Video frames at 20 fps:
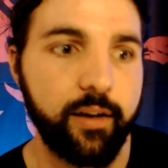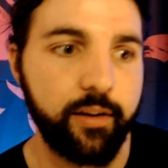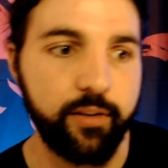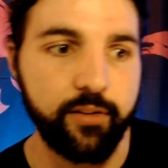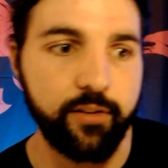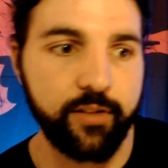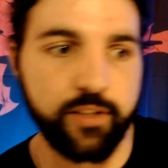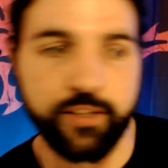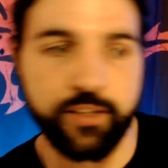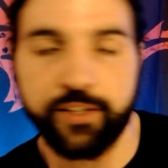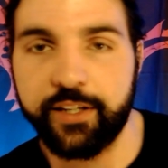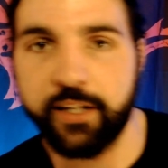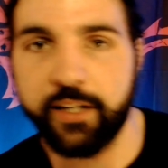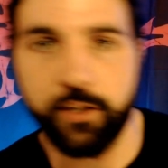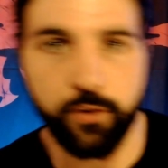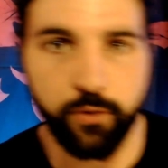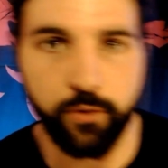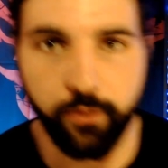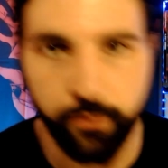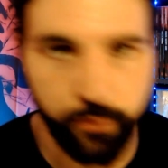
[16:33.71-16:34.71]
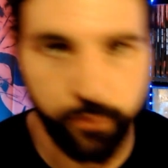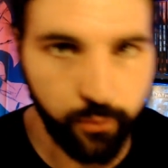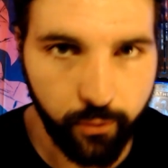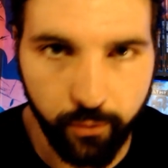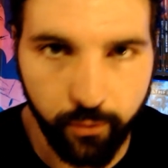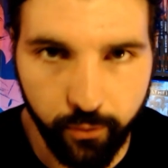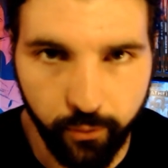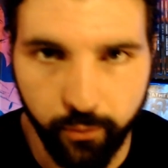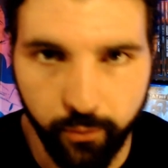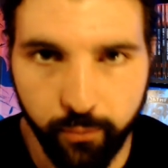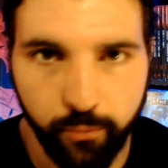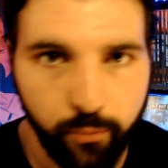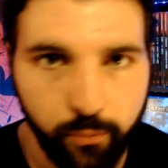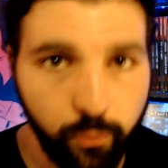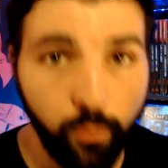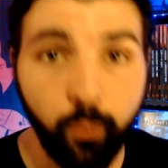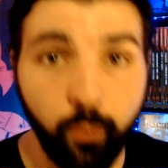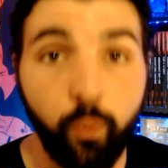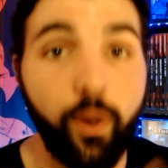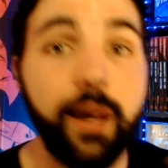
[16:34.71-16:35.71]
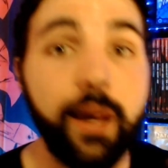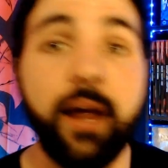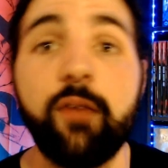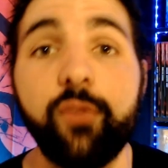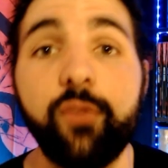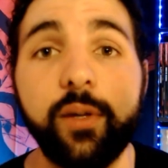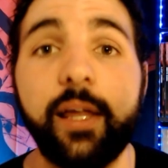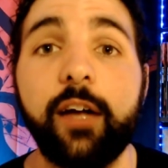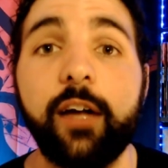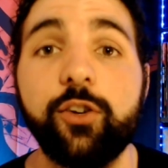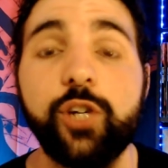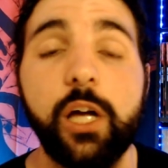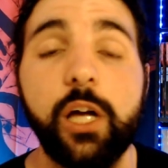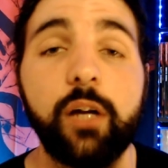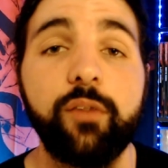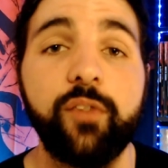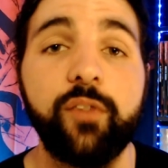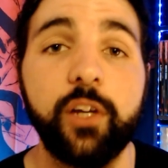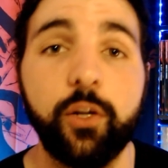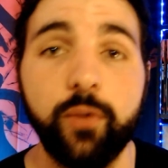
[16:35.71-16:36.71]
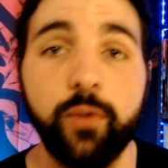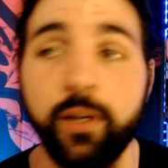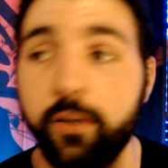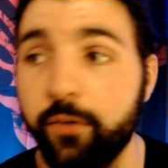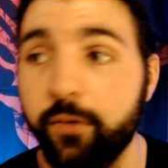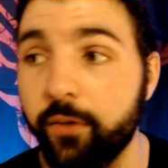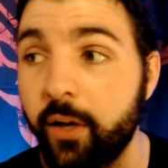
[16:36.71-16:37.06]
years, or whatever that shadow figure is.